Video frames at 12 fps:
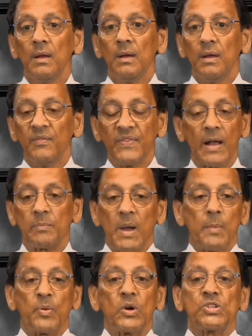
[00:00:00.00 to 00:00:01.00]
In fact, my
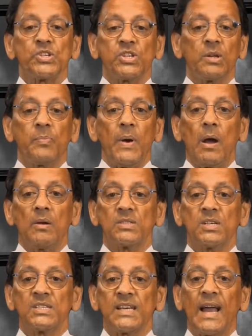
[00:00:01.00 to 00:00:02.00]
purchasing power is
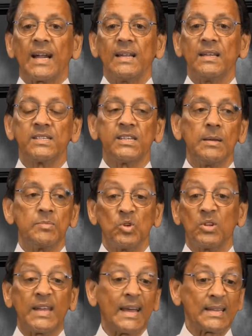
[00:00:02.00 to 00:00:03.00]
exactly the same. So
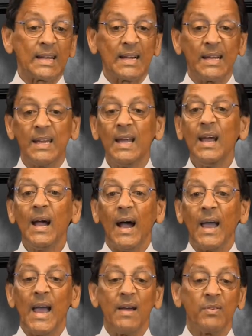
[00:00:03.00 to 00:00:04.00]
technically,
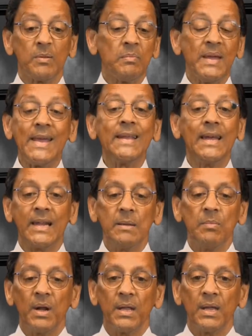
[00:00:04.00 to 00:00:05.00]
I haven't made any
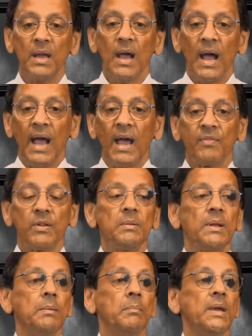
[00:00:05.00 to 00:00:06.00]
money. I
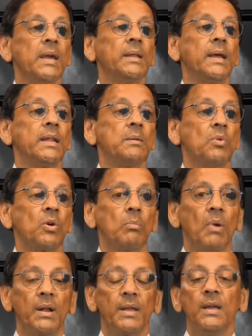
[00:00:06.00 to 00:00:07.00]
haven't made any more
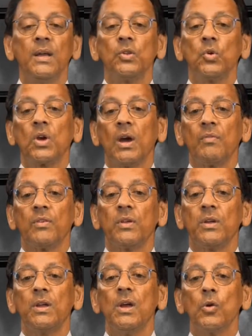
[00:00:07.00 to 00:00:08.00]
money to cover
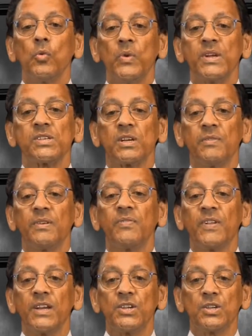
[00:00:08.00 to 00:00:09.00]
the risk of
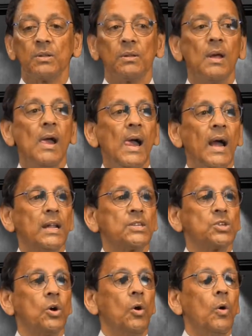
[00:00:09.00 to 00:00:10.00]
inflation. And
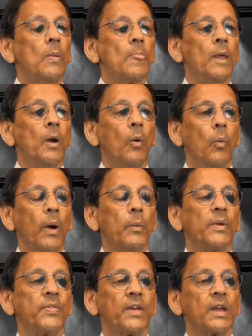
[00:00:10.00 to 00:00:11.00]
so when
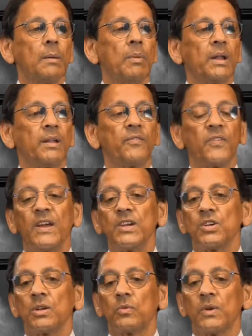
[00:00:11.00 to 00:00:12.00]
we think about
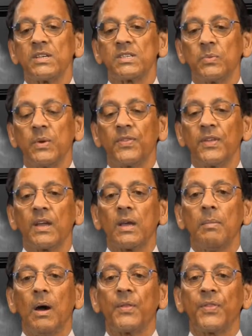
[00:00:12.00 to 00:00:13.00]
inflation risk, we think
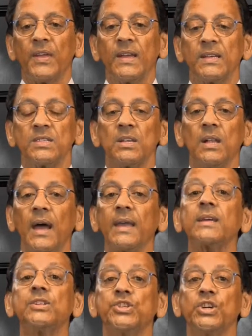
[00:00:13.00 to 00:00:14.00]
about things
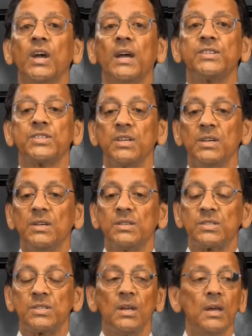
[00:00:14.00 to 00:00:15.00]
like
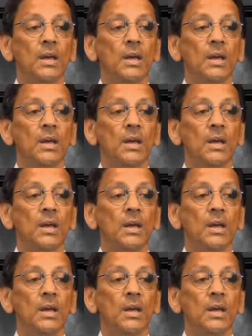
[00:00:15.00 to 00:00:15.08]
GICs,